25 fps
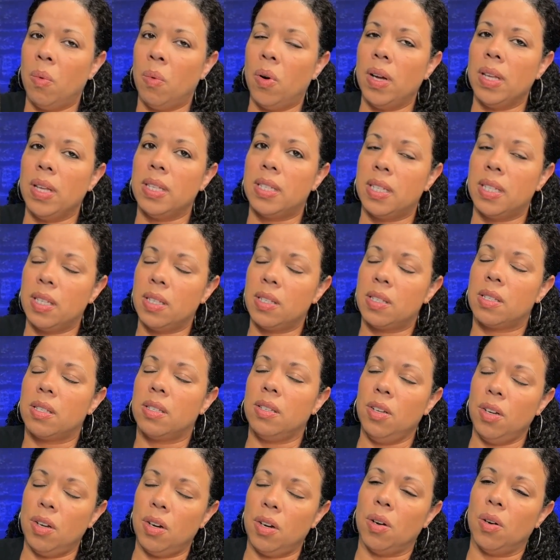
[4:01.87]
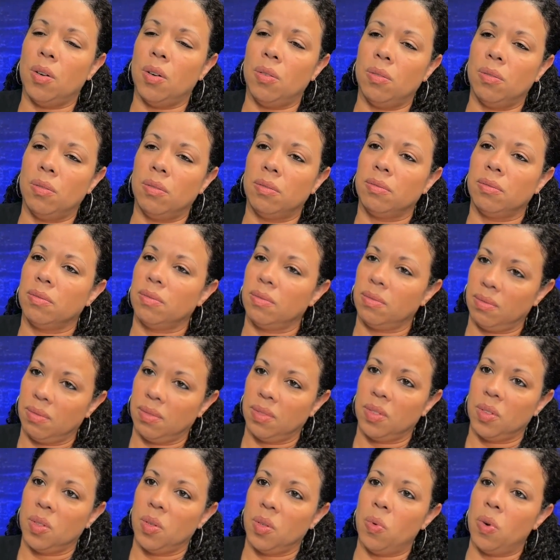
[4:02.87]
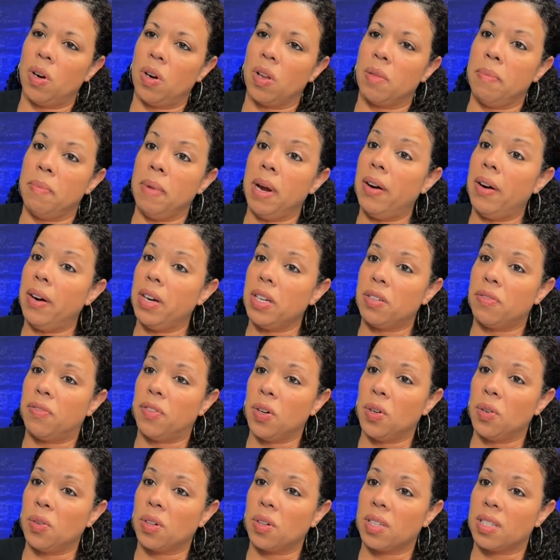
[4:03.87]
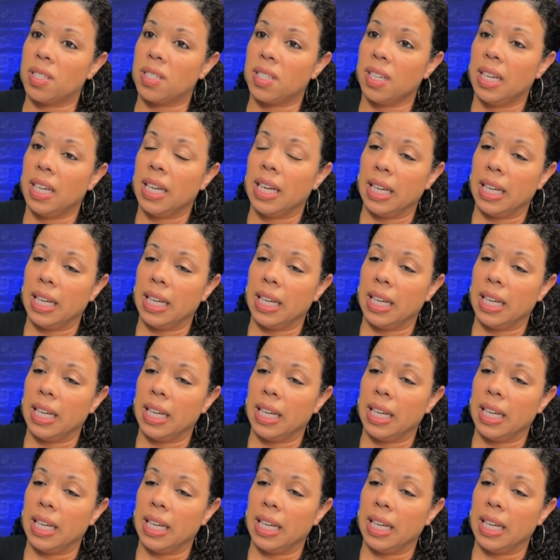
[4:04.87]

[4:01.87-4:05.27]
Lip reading: and since, we're the marriage folks,